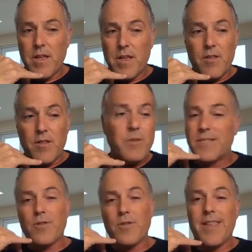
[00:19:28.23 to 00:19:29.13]

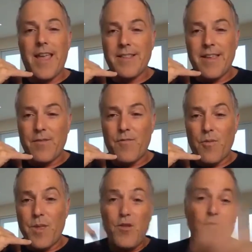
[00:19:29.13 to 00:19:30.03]
Nobody sold a dang ticket
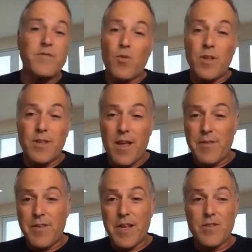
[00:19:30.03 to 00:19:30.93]
for me. You've sold a
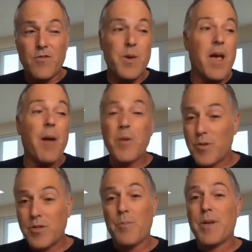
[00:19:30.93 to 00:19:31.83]
ton of tickets for me. I'm
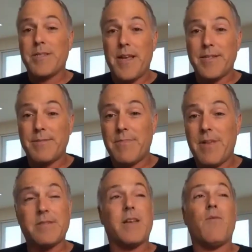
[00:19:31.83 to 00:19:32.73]
going to put you on my stage.
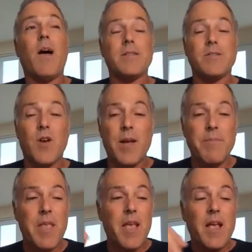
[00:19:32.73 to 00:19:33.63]
I was like, wow, this is great.
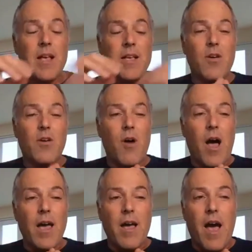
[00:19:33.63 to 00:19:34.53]
So
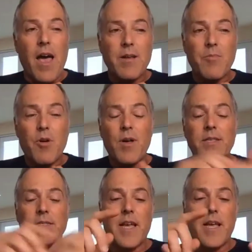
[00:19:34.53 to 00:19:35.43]
I ended up going
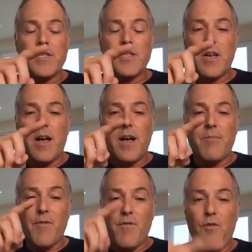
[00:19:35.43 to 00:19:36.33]
on stage.
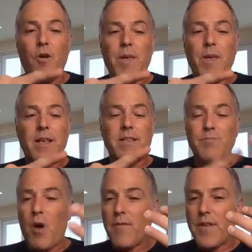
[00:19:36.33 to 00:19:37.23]
Before me is
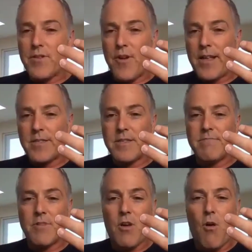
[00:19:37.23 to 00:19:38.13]
Mark Victor Hansen,
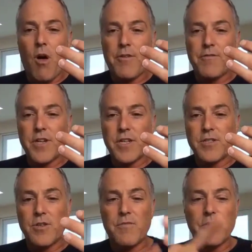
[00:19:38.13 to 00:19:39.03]
co-author of Chicken
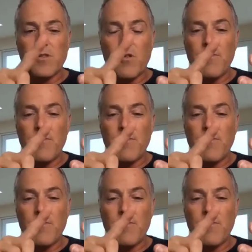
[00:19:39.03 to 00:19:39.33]
Soup for the Soul.